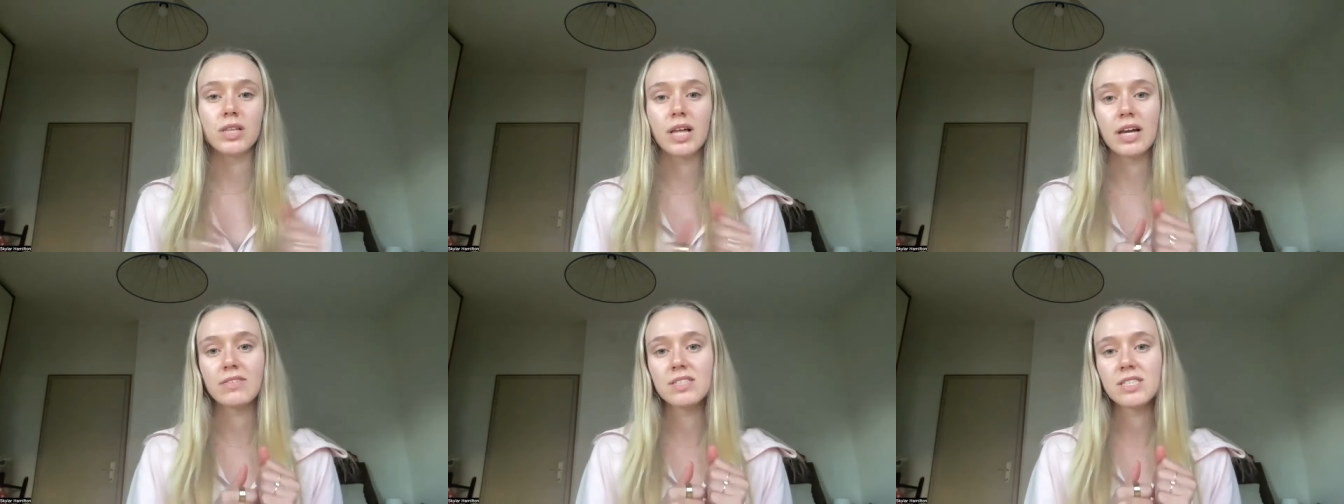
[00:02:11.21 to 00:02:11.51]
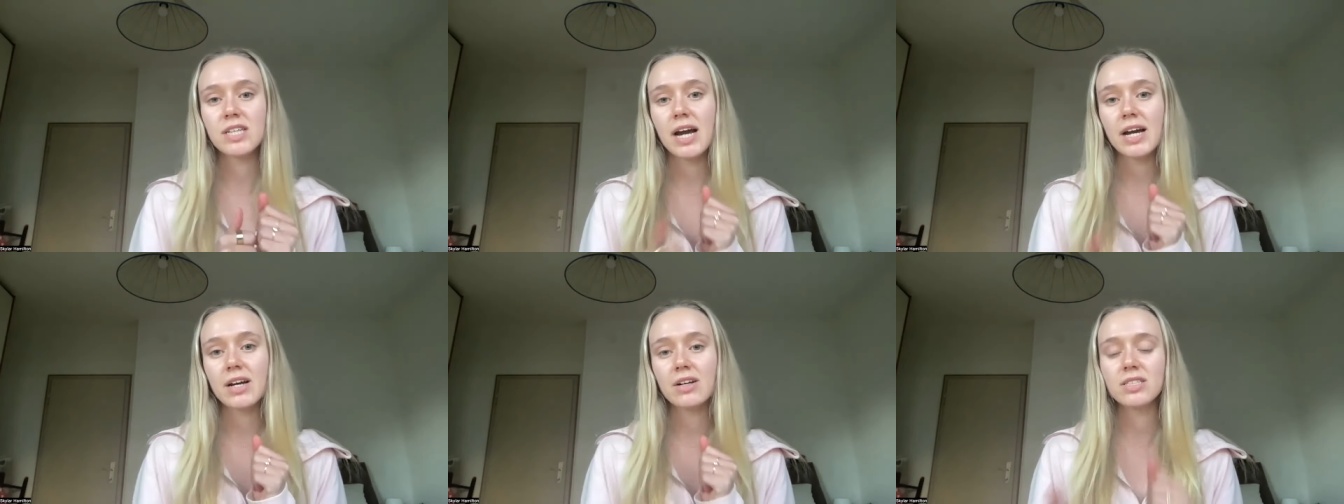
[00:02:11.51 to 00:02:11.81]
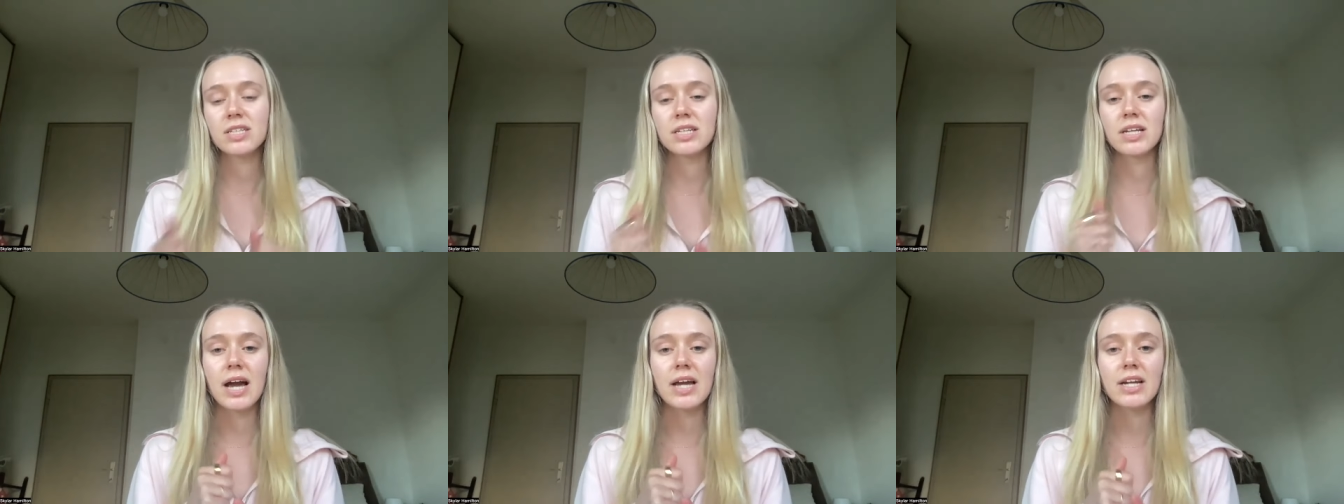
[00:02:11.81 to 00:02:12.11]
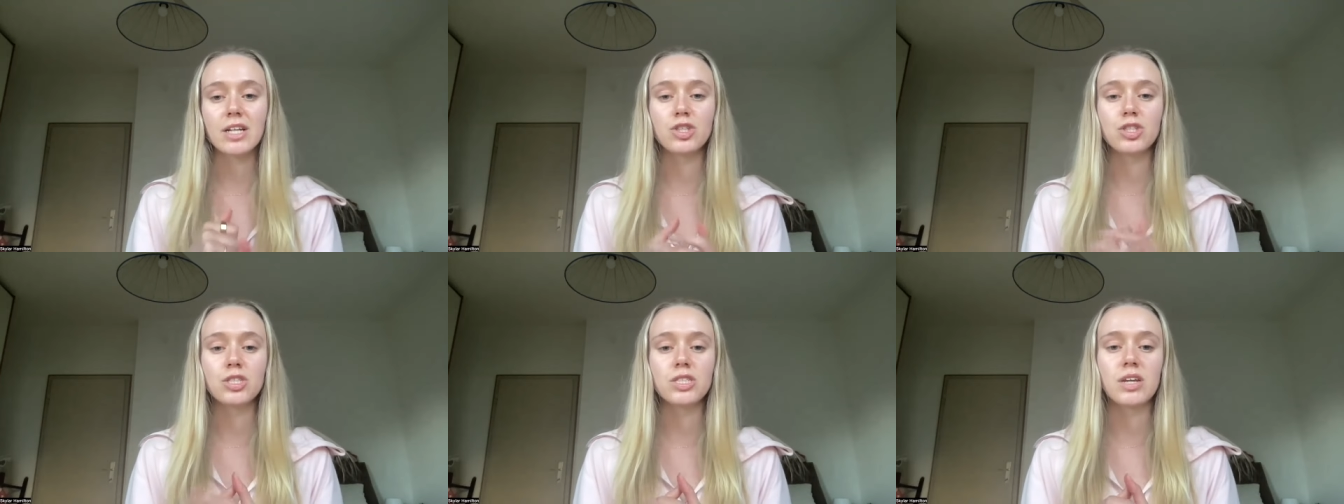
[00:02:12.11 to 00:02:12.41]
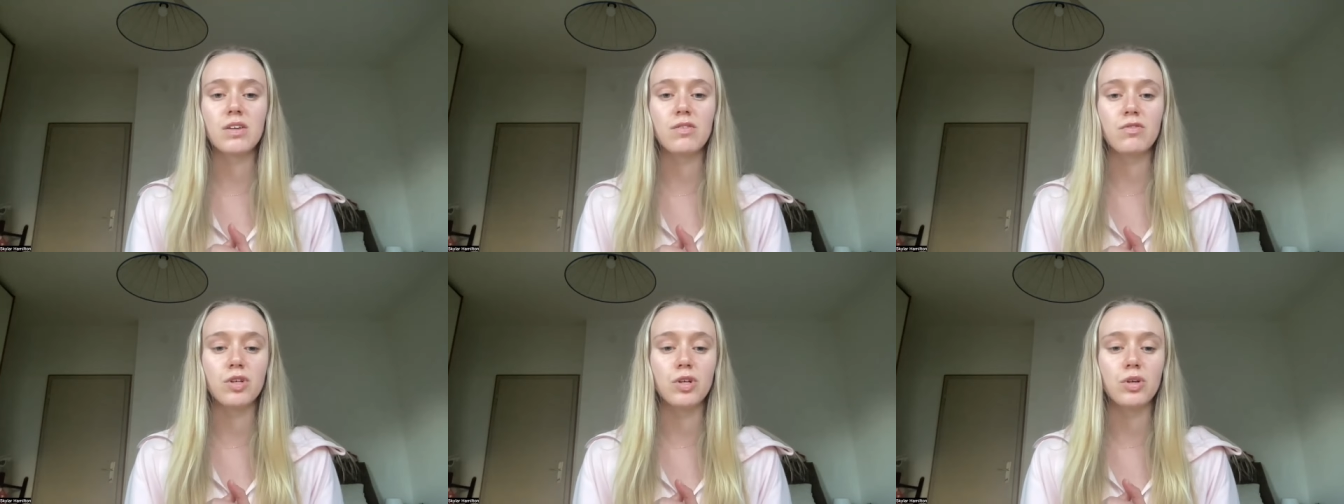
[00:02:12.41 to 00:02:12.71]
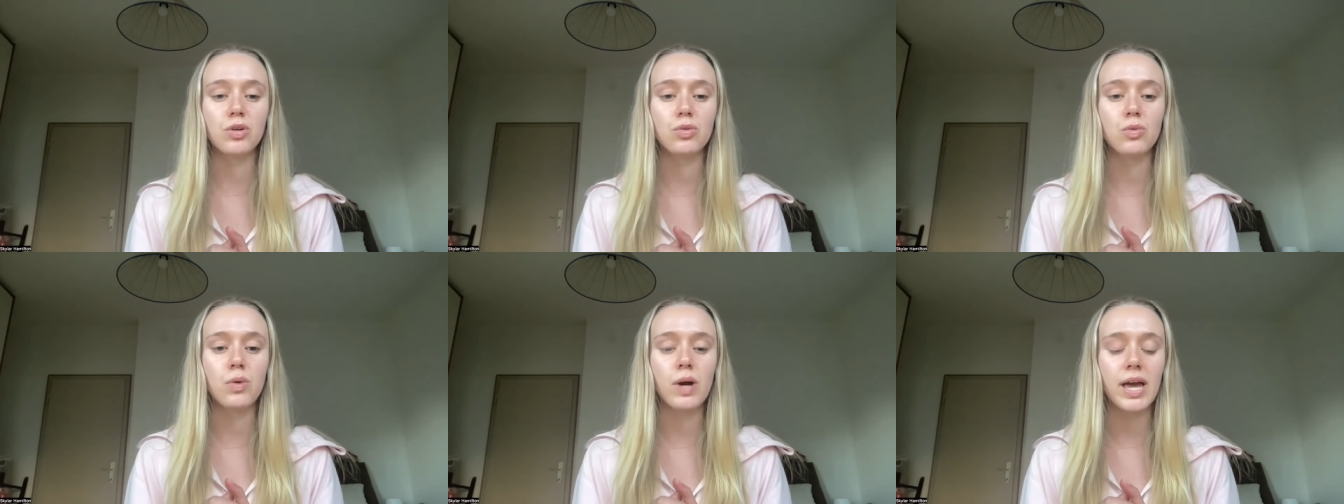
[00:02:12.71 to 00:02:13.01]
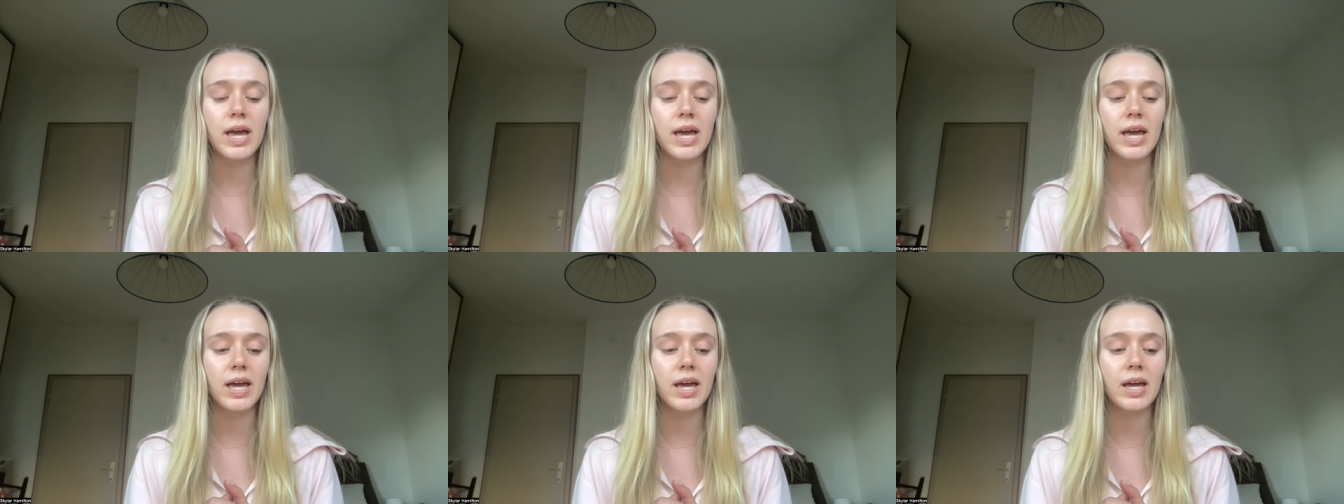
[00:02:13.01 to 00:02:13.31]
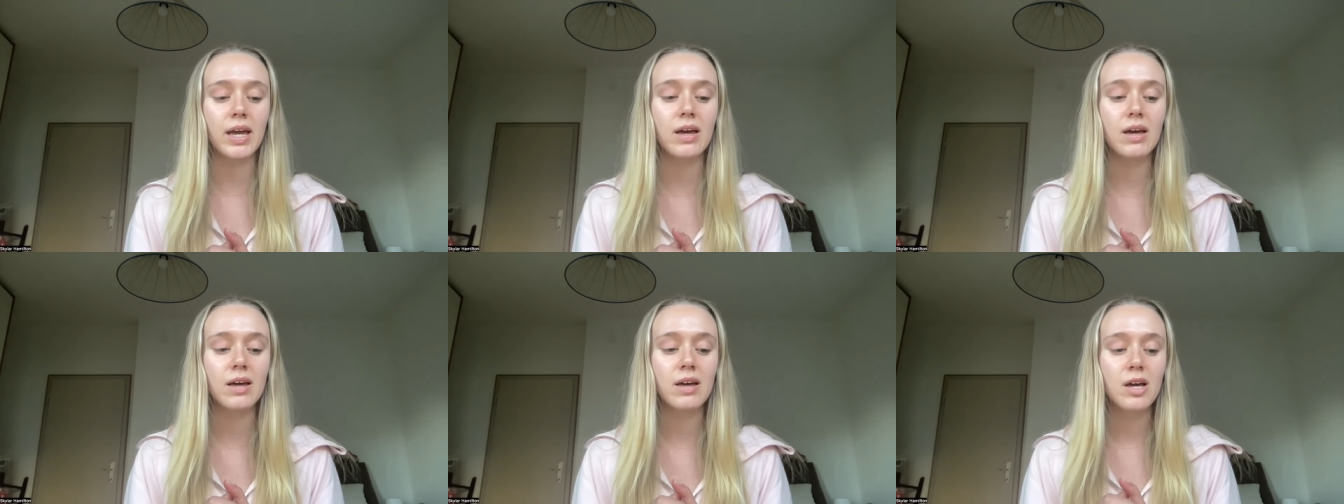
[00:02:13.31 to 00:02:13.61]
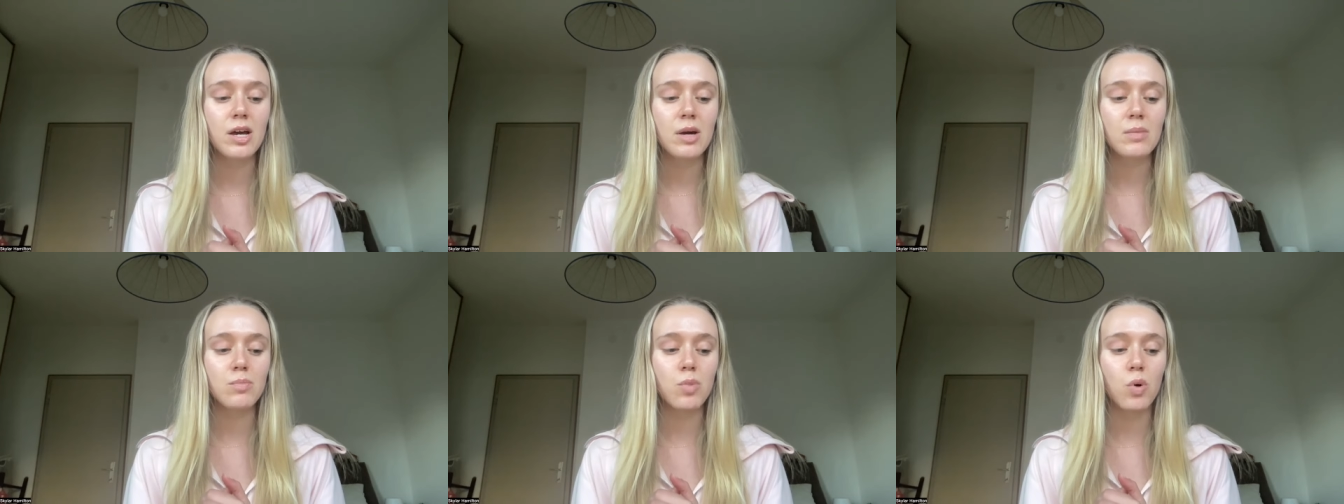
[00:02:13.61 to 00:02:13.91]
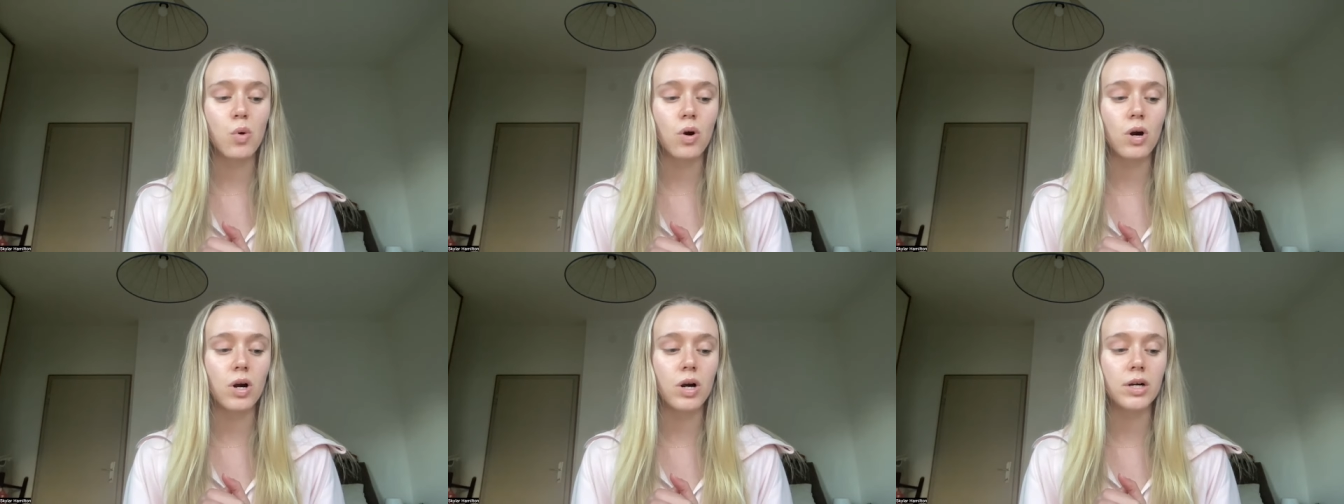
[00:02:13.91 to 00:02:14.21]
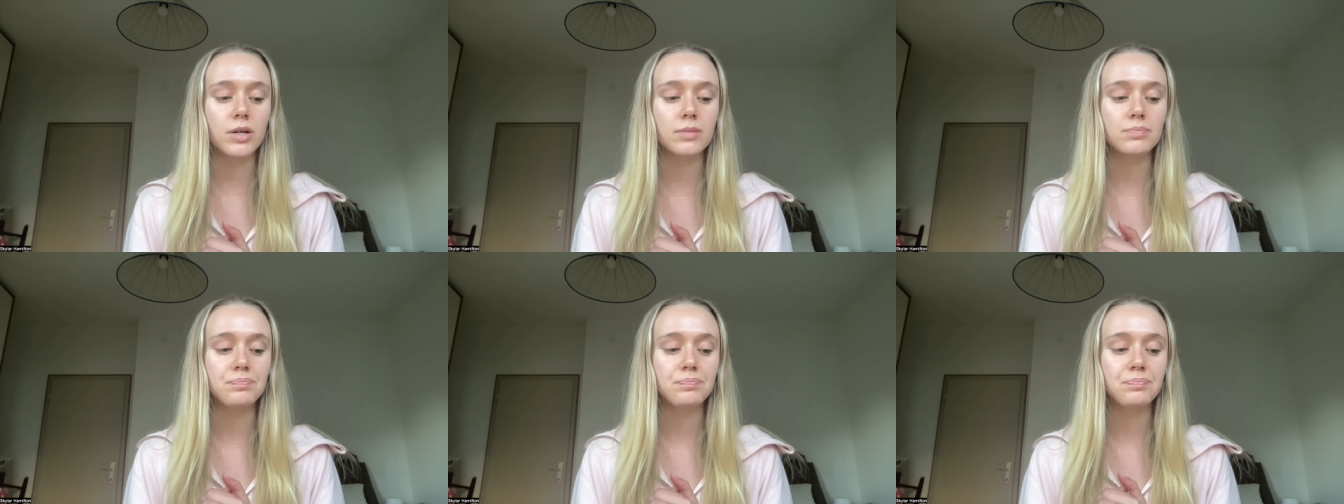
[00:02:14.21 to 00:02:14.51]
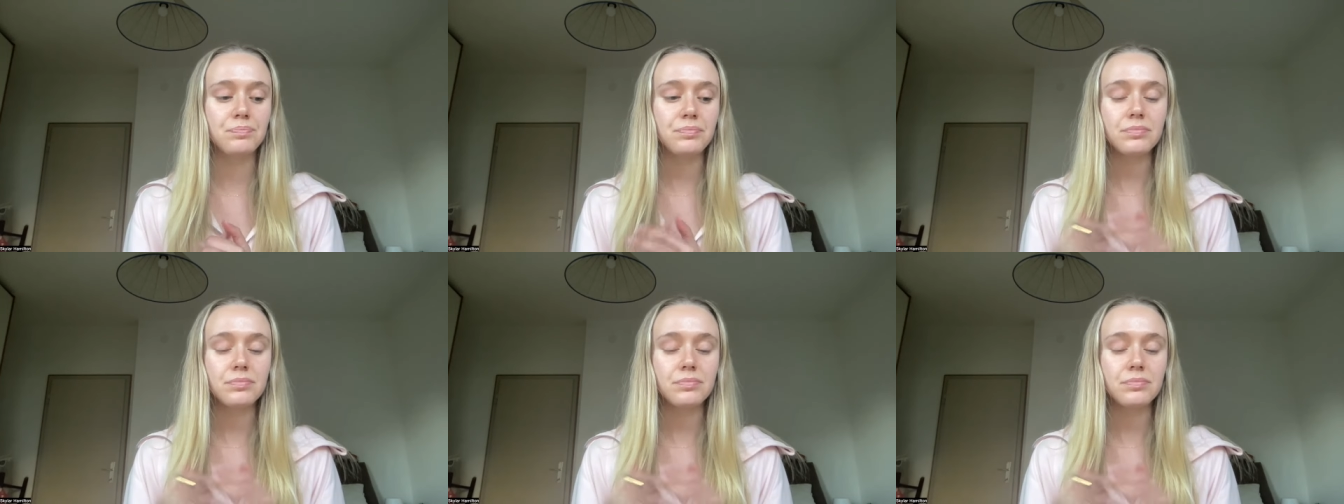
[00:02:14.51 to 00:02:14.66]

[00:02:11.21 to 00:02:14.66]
lifestyles and kind of just give you a more